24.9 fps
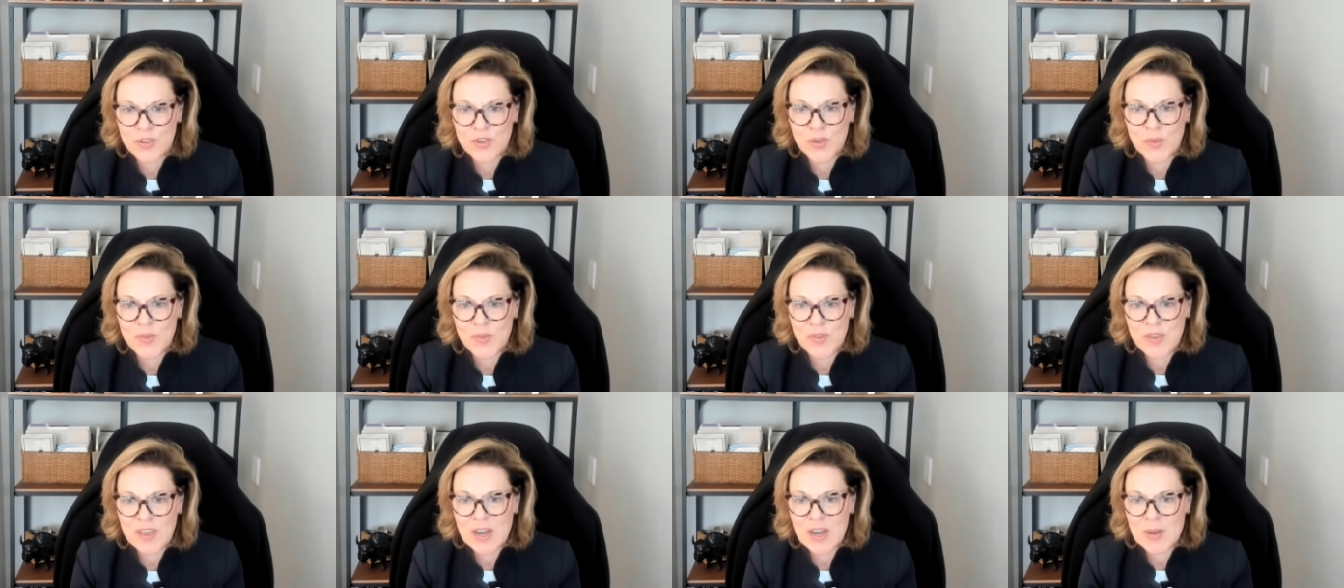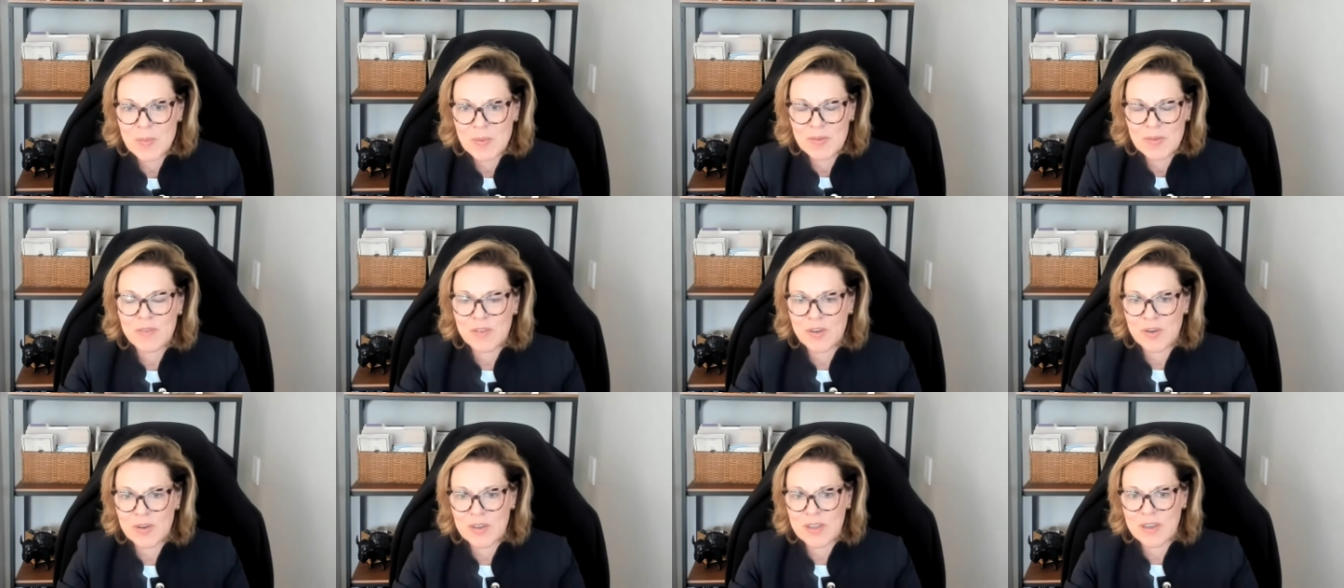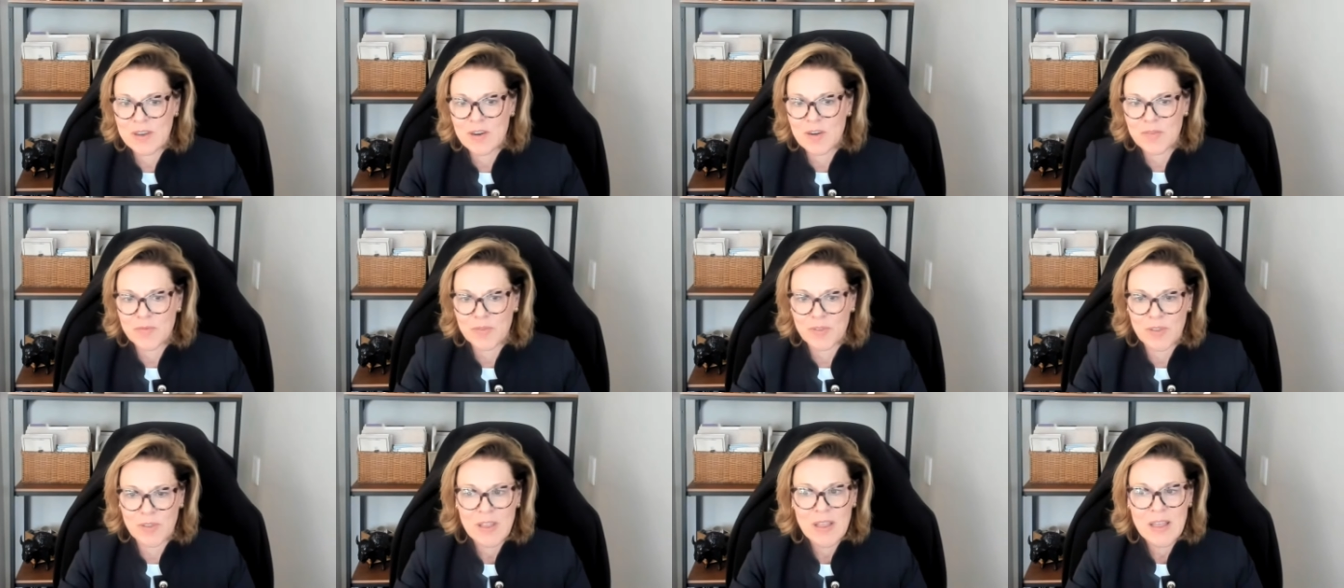So we've got to be very
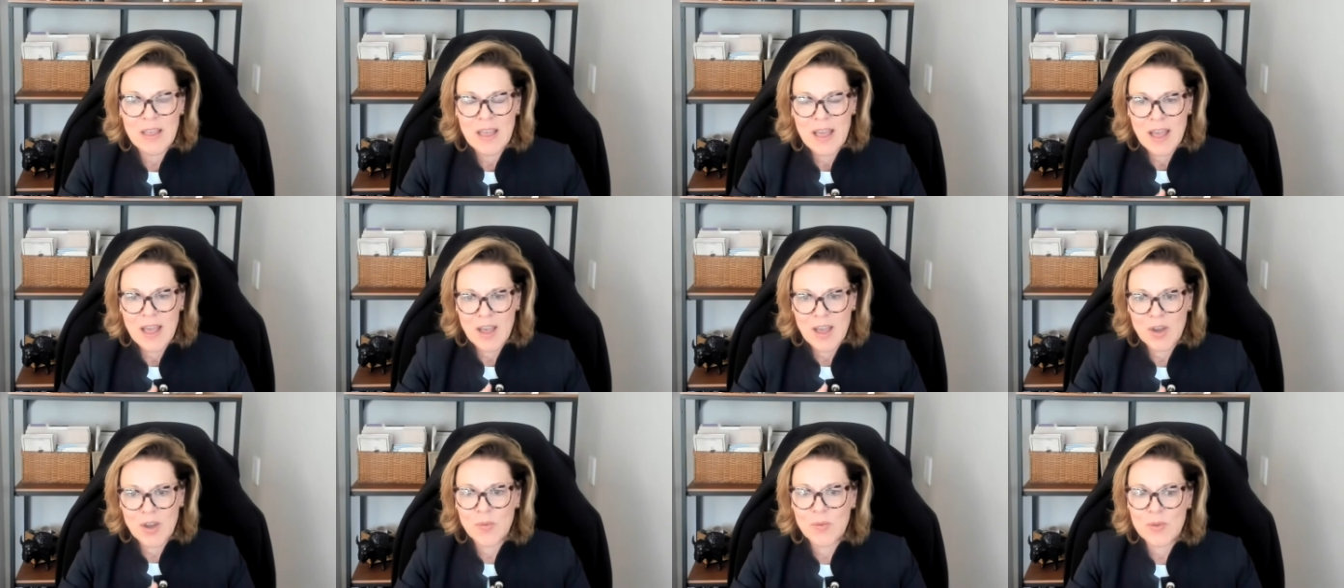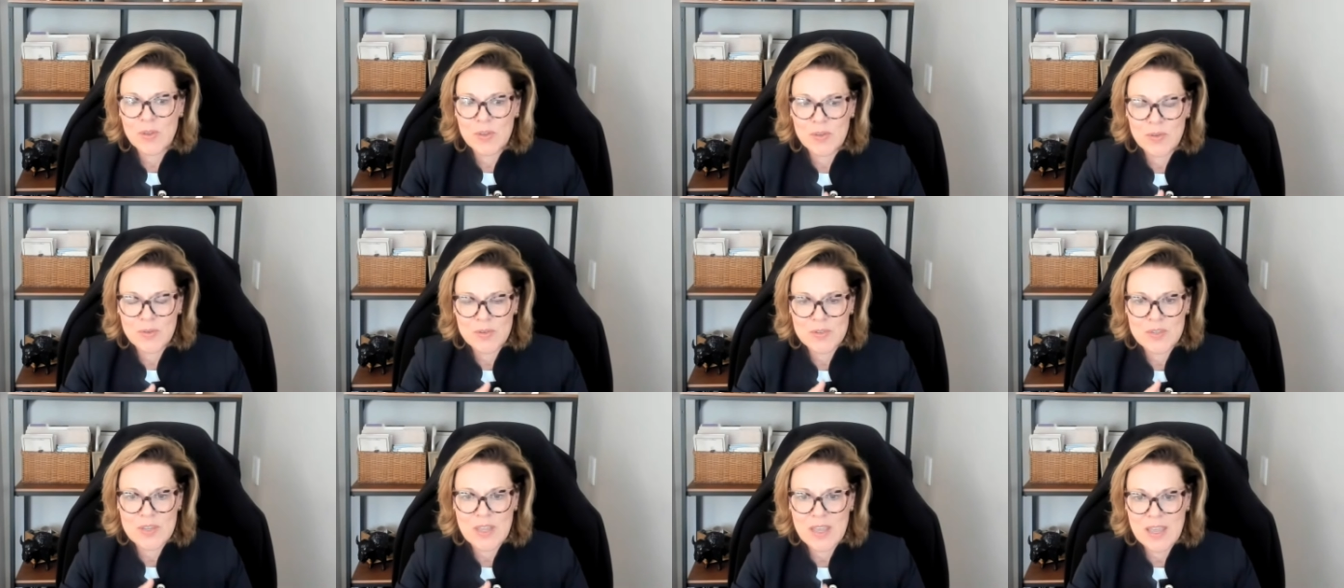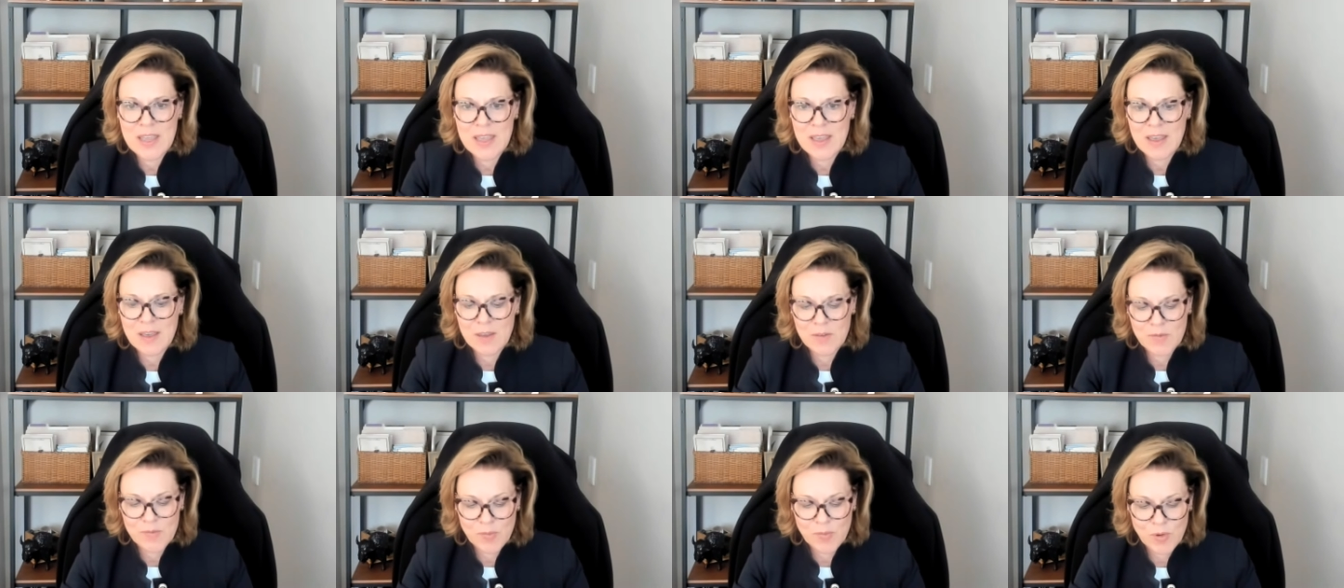careful how we use
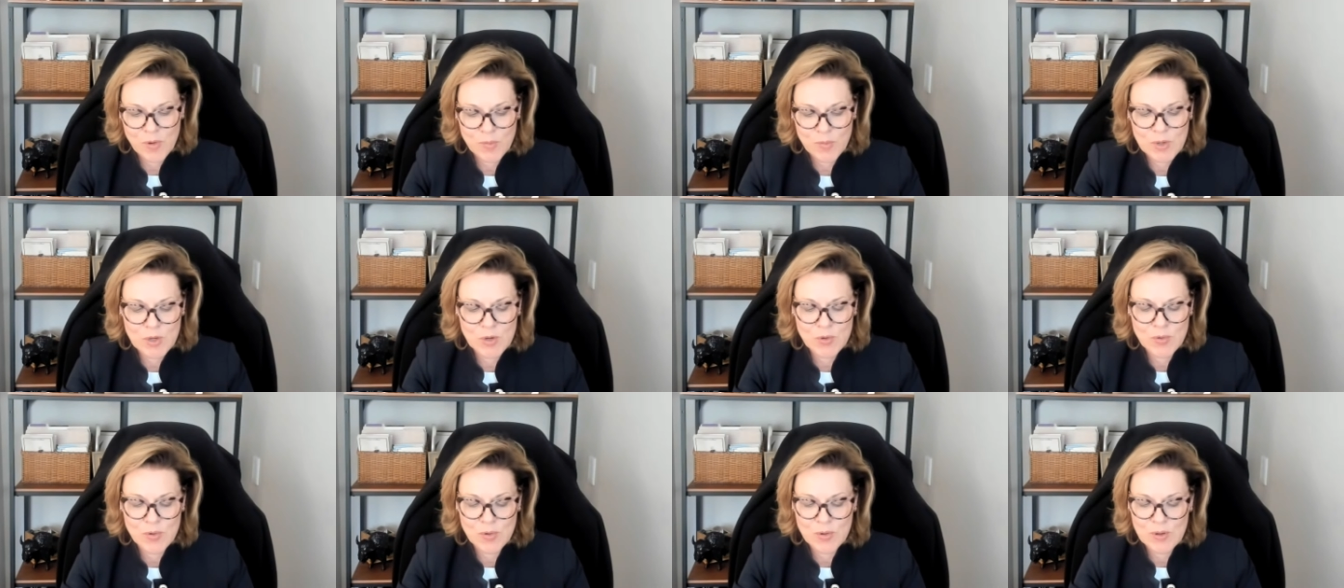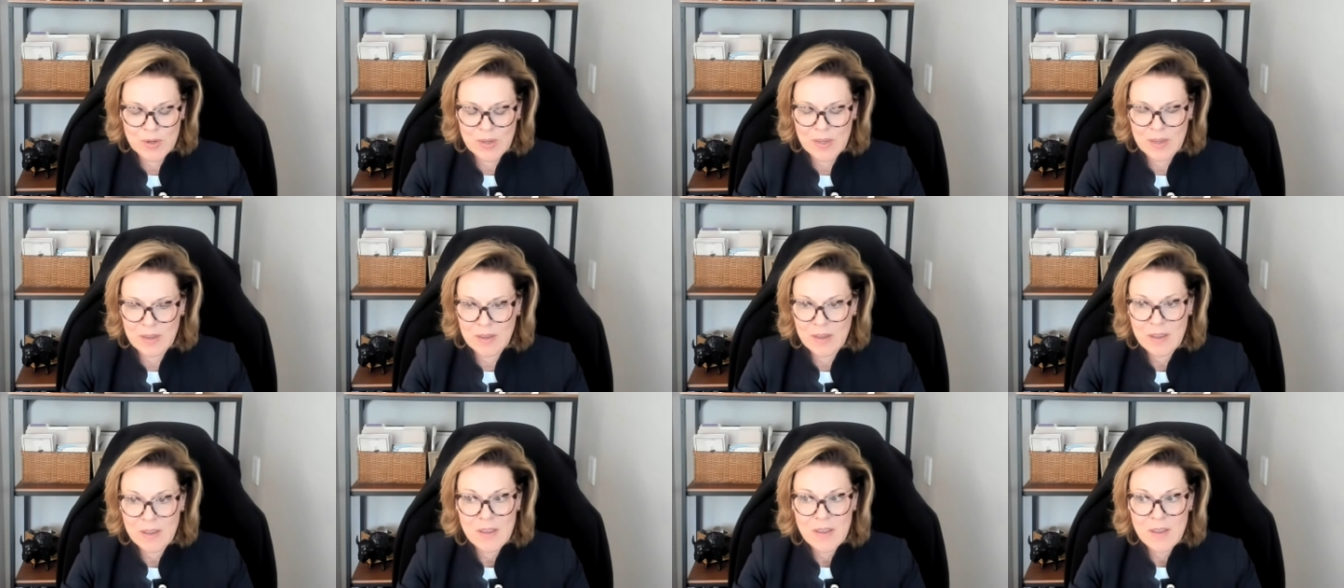AI for recruiting,